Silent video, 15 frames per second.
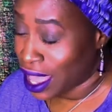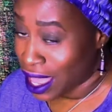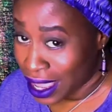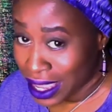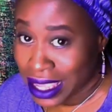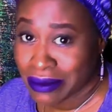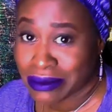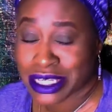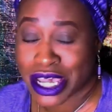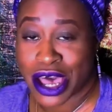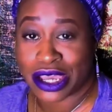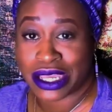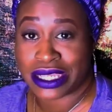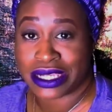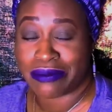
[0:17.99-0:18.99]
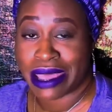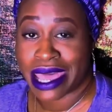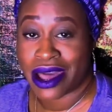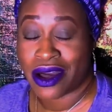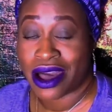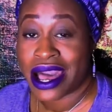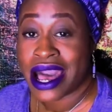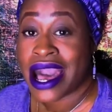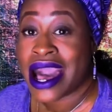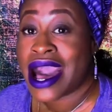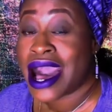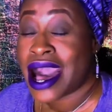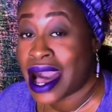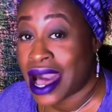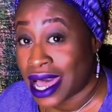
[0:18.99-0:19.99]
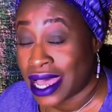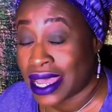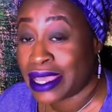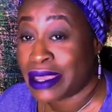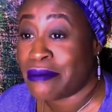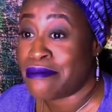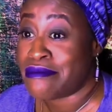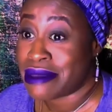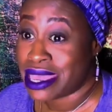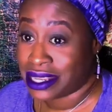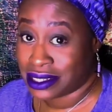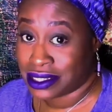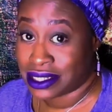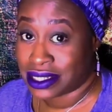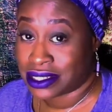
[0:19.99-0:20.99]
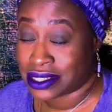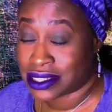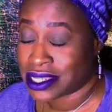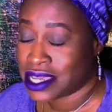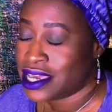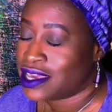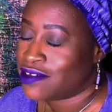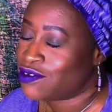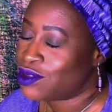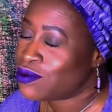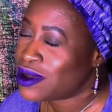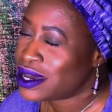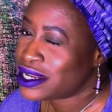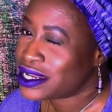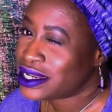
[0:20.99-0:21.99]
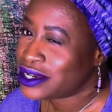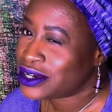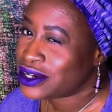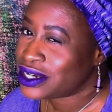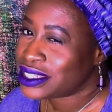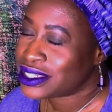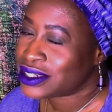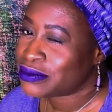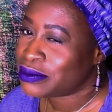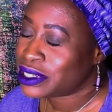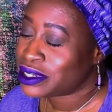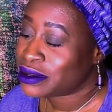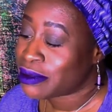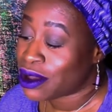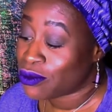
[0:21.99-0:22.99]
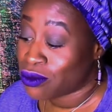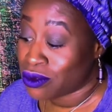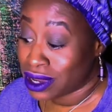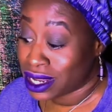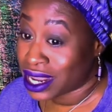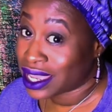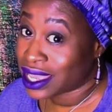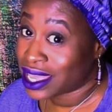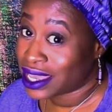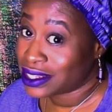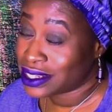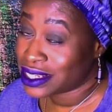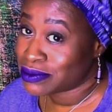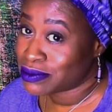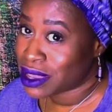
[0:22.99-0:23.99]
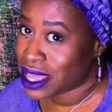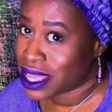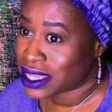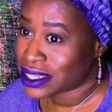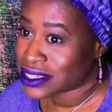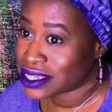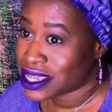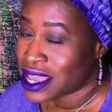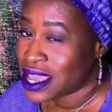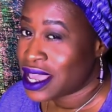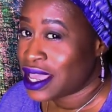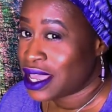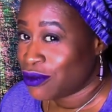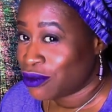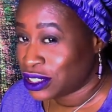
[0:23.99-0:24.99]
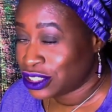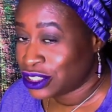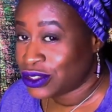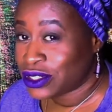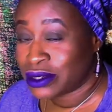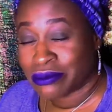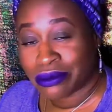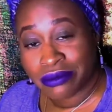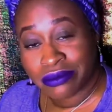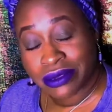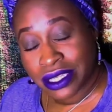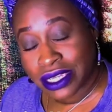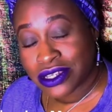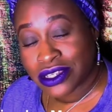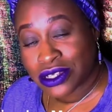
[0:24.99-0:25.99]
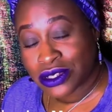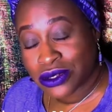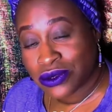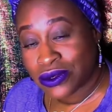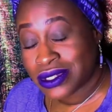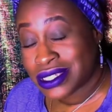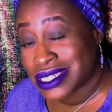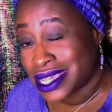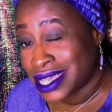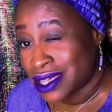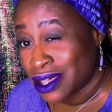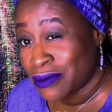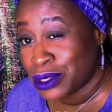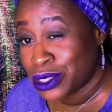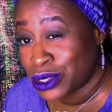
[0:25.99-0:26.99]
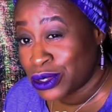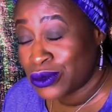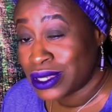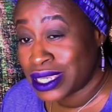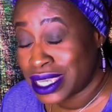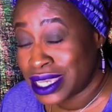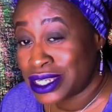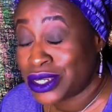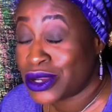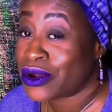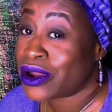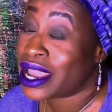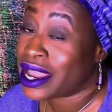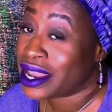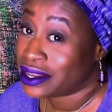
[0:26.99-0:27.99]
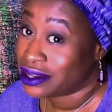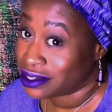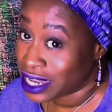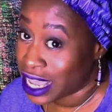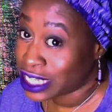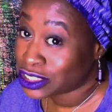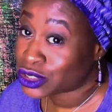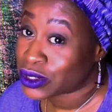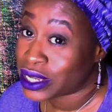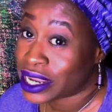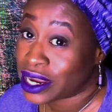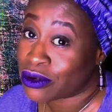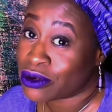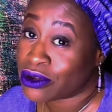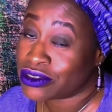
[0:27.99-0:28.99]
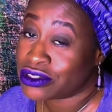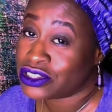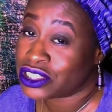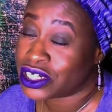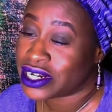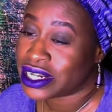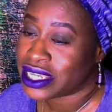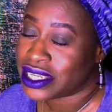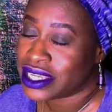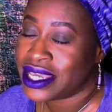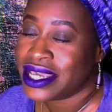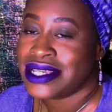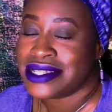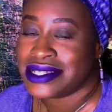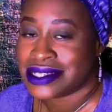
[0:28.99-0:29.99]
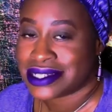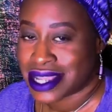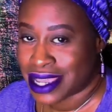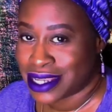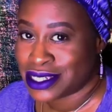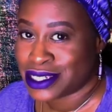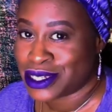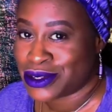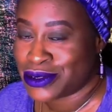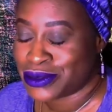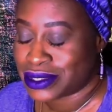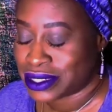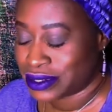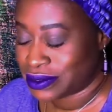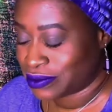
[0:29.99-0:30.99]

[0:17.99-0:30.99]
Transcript: I am talking about High Maintenance. If you want to hear a little bit about what I got in this box and what you can get to help you in your natural hair growth journey, stay tuned.